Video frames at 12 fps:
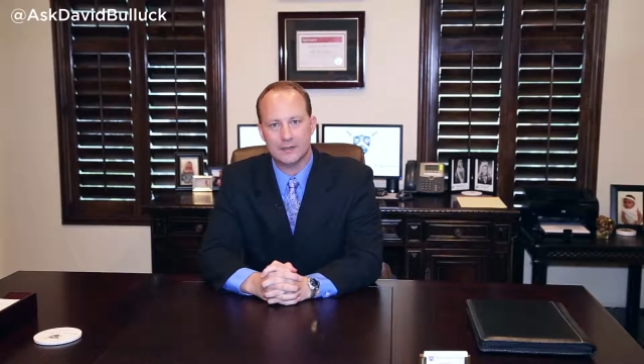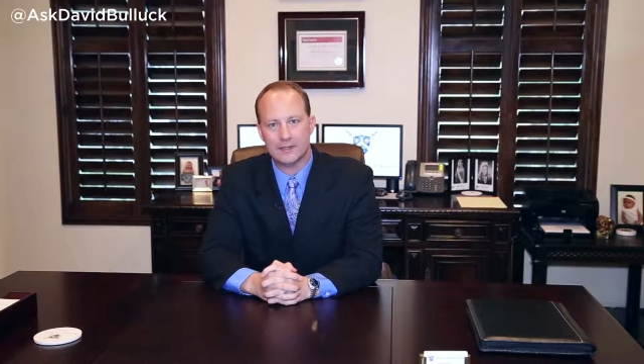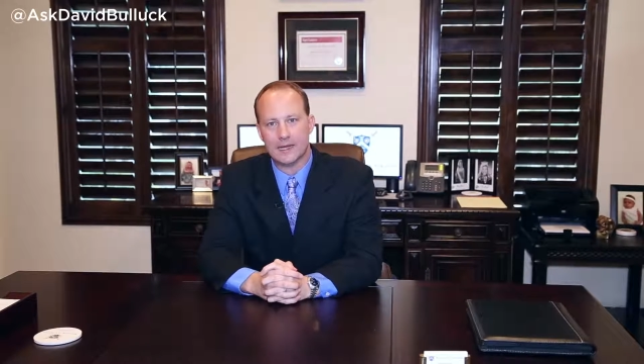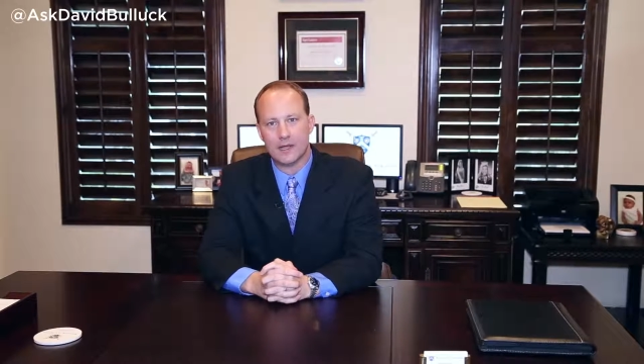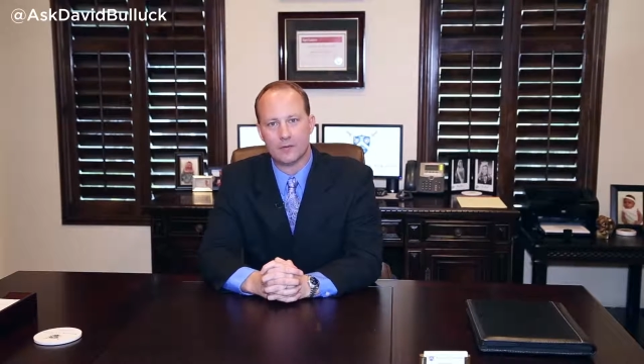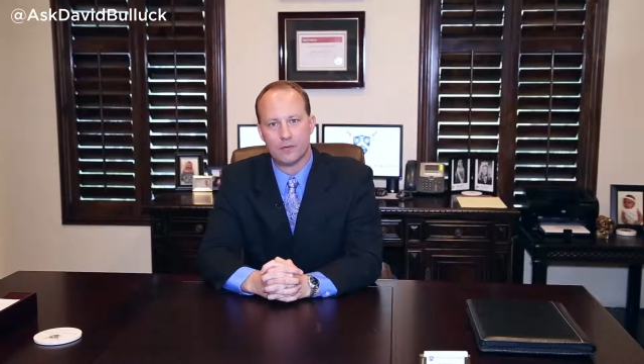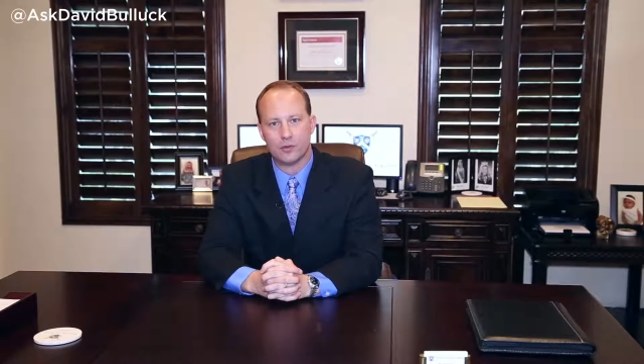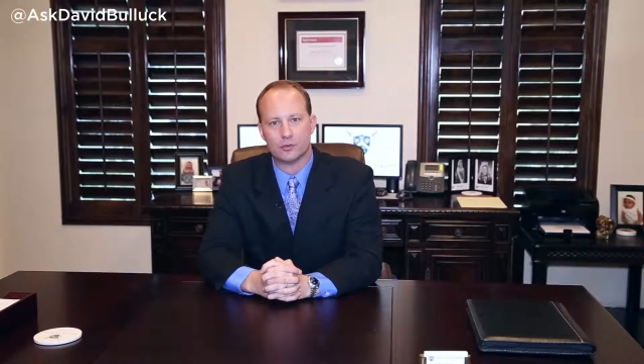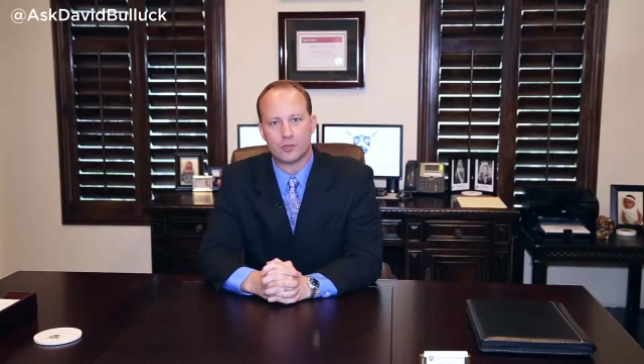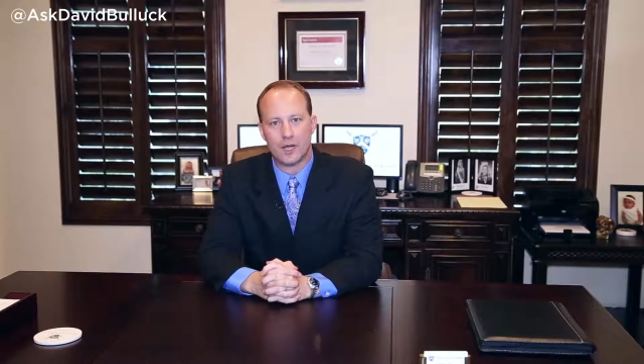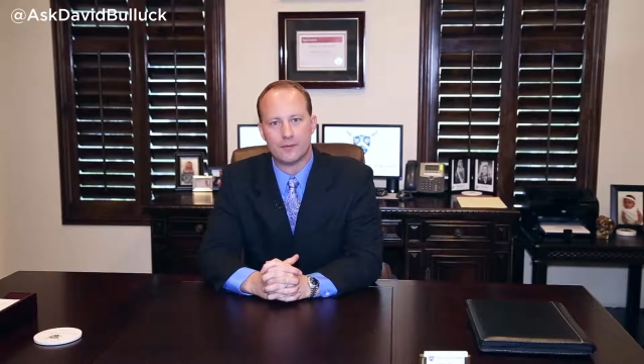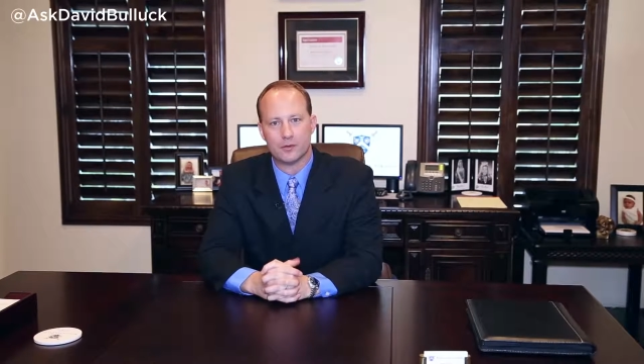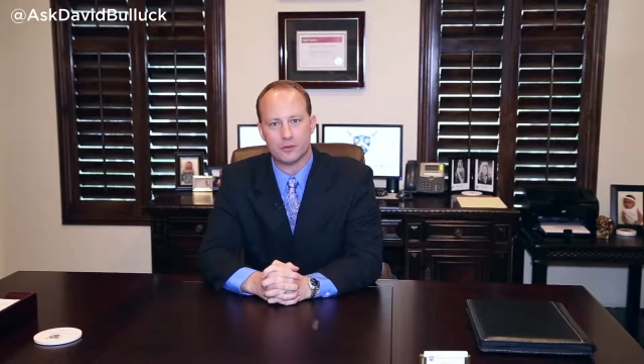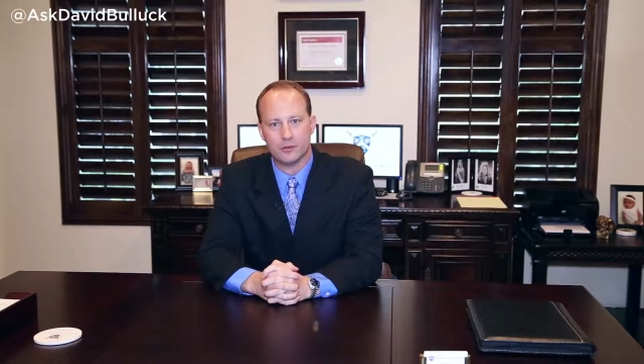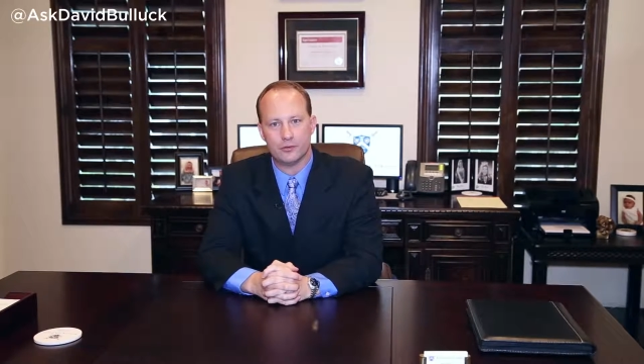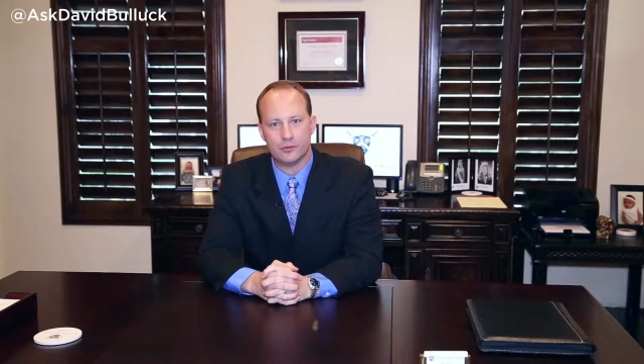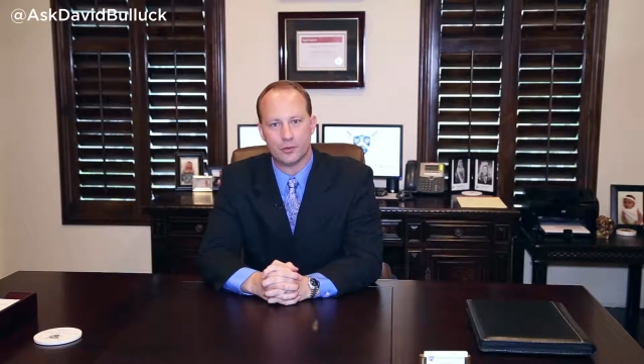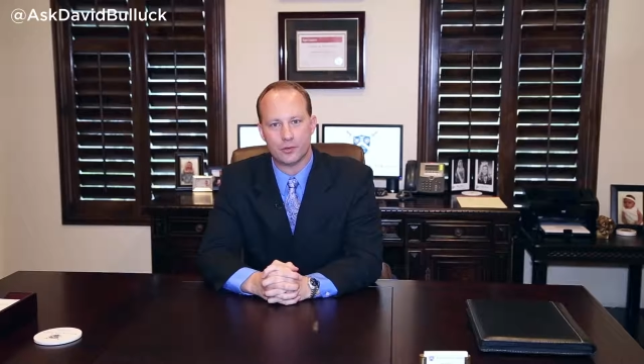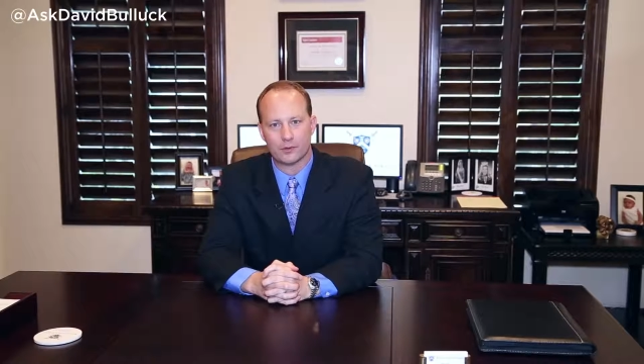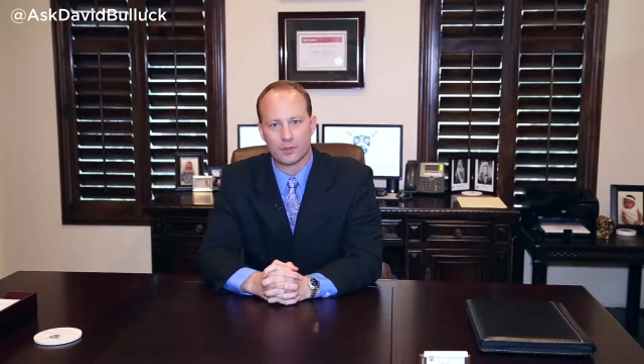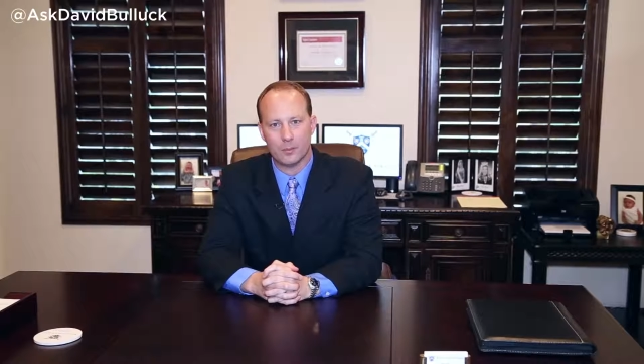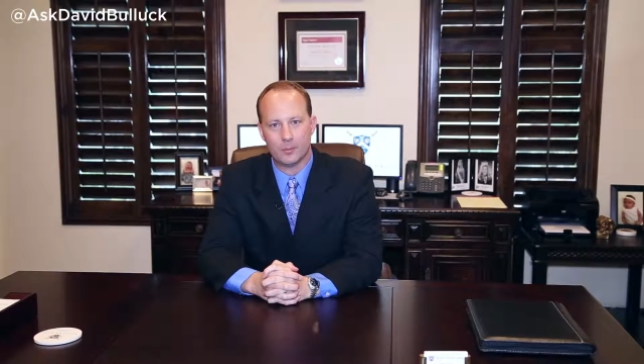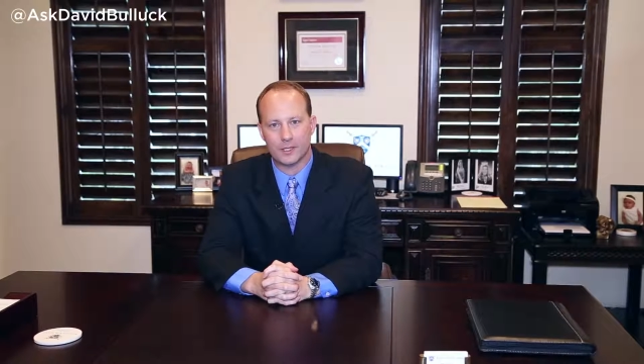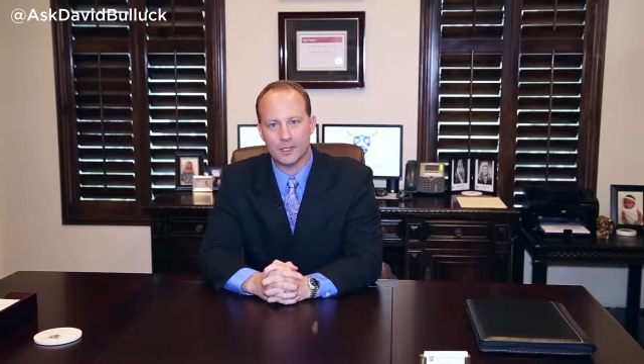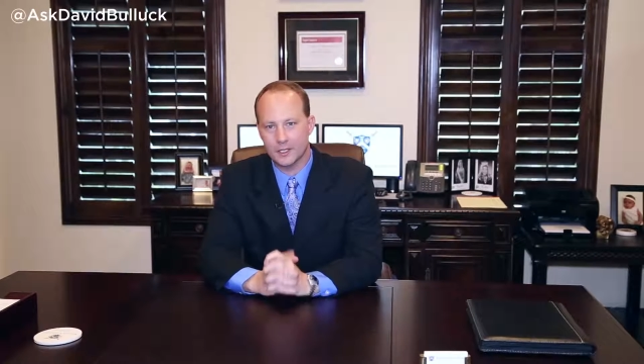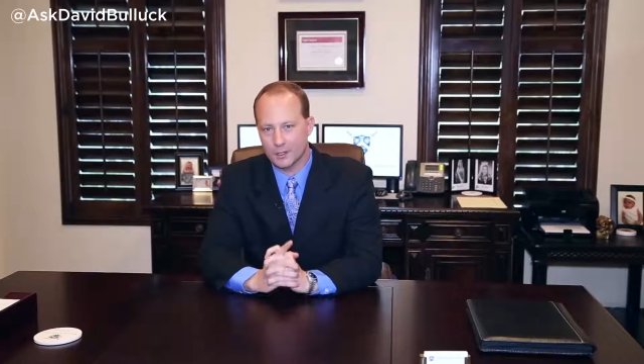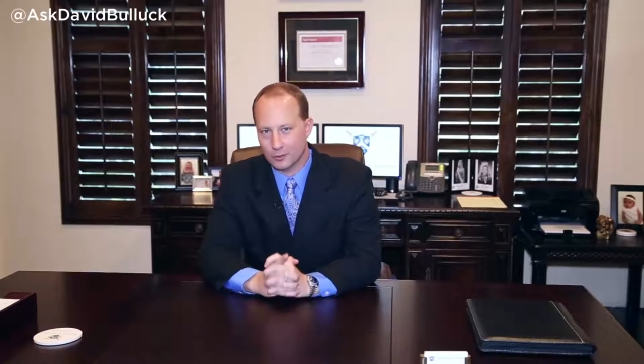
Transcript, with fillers: that at-fault driver's insurance company?